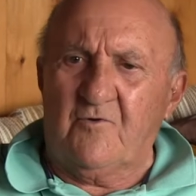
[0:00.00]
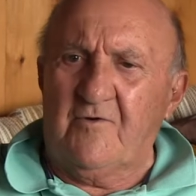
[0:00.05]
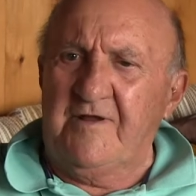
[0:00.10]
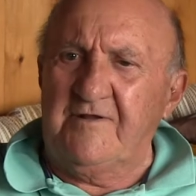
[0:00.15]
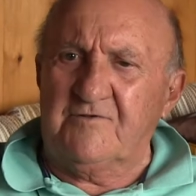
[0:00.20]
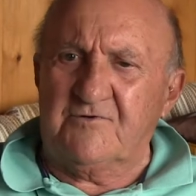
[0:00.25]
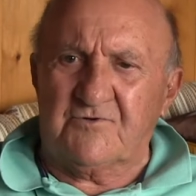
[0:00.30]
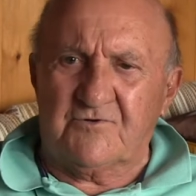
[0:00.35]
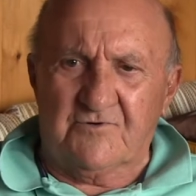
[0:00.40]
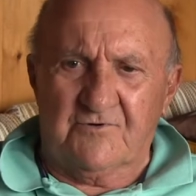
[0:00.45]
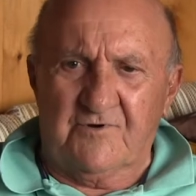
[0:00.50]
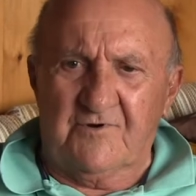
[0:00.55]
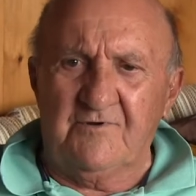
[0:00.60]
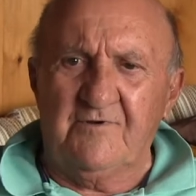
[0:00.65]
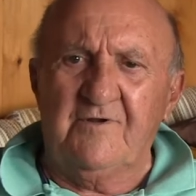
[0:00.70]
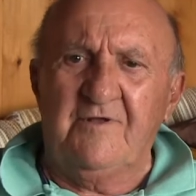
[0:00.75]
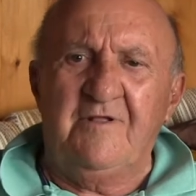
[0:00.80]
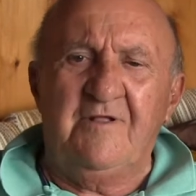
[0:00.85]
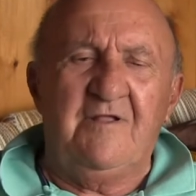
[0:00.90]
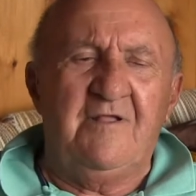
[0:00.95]
quite
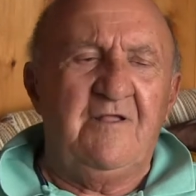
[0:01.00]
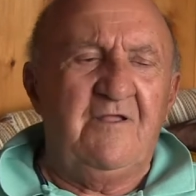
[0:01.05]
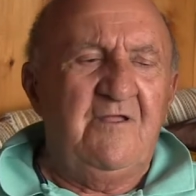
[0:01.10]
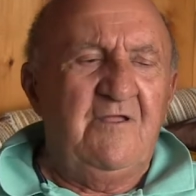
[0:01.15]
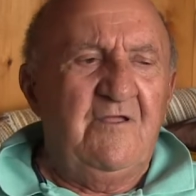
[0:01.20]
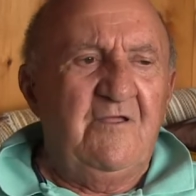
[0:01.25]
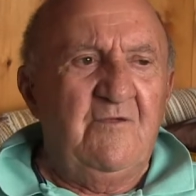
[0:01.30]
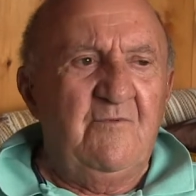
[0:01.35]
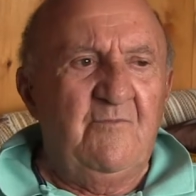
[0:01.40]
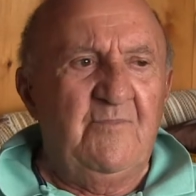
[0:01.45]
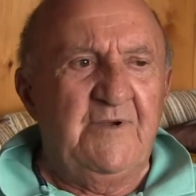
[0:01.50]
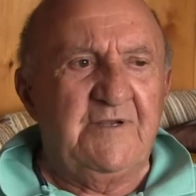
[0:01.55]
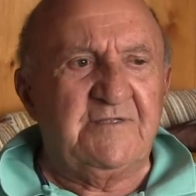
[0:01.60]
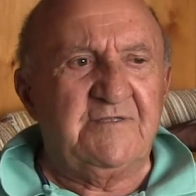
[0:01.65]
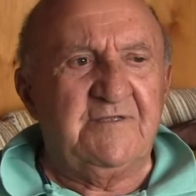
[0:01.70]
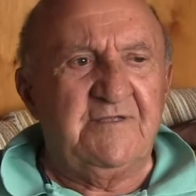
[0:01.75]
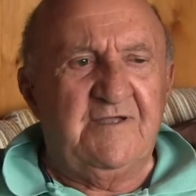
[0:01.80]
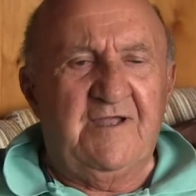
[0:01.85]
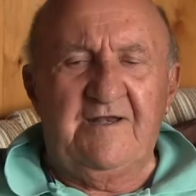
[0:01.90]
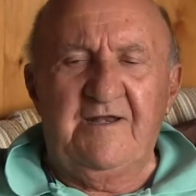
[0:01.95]
sure. But
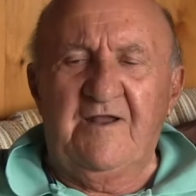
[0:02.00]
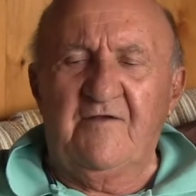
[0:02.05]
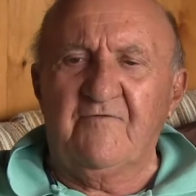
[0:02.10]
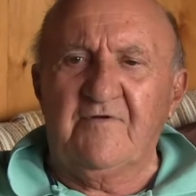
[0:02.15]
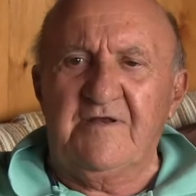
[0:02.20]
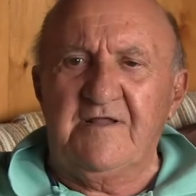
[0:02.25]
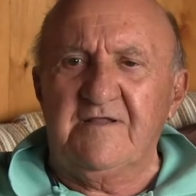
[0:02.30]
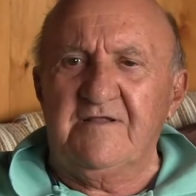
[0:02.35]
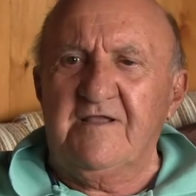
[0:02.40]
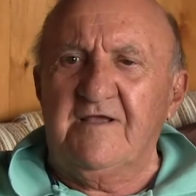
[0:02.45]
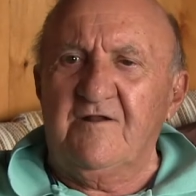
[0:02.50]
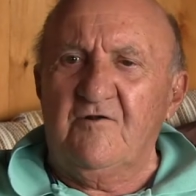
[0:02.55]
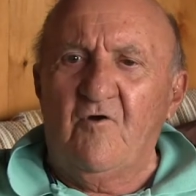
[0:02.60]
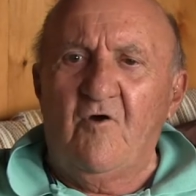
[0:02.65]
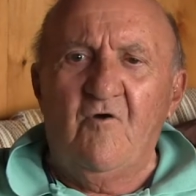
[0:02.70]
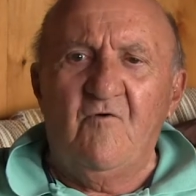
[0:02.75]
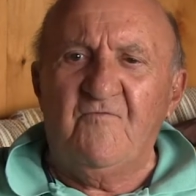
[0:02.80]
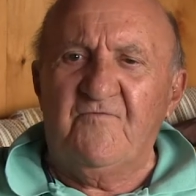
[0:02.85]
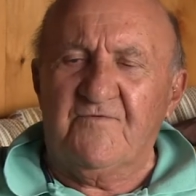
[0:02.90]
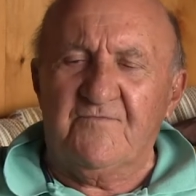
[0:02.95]
uh, I never did get
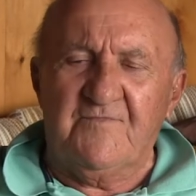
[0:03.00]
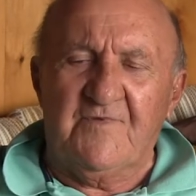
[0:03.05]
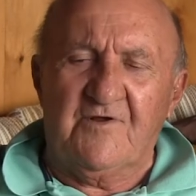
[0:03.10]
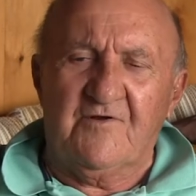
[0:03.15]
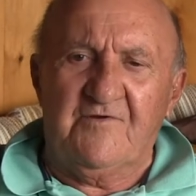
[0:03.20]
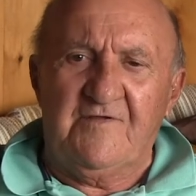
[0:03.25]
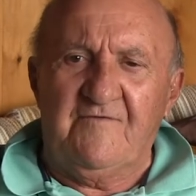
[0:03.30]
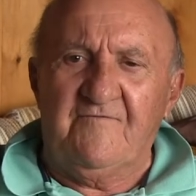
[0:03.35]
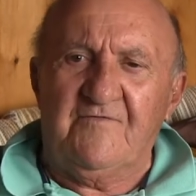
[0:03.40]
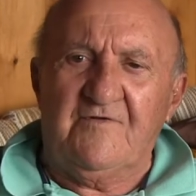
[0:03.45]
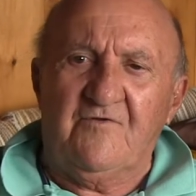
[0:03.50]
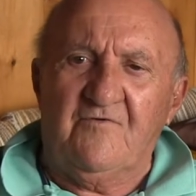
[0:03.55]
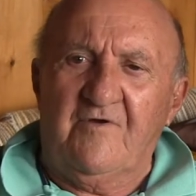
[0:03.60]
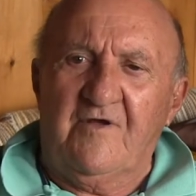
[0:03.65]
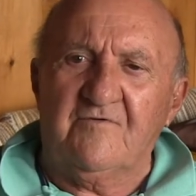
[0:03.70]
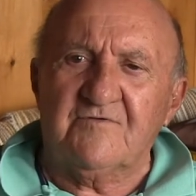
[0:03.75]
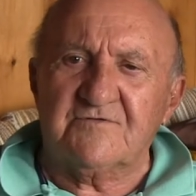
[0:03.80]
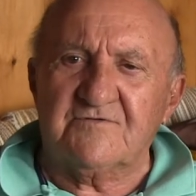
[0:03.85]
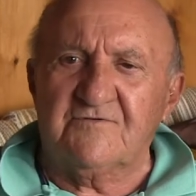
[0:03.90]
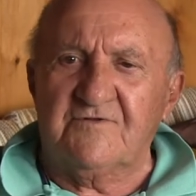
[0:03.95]
home from there, even though
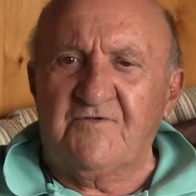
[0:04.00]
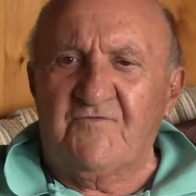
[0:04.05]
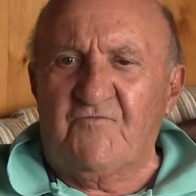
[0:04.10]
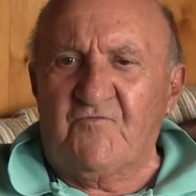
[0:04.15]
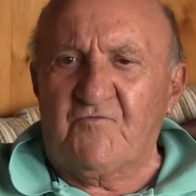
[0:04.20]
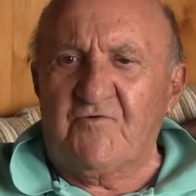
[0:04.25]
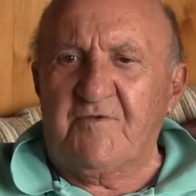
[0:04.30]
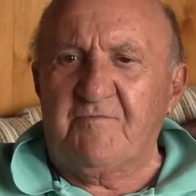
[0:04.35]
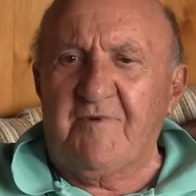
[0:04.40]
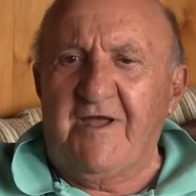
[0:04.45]
I was only 40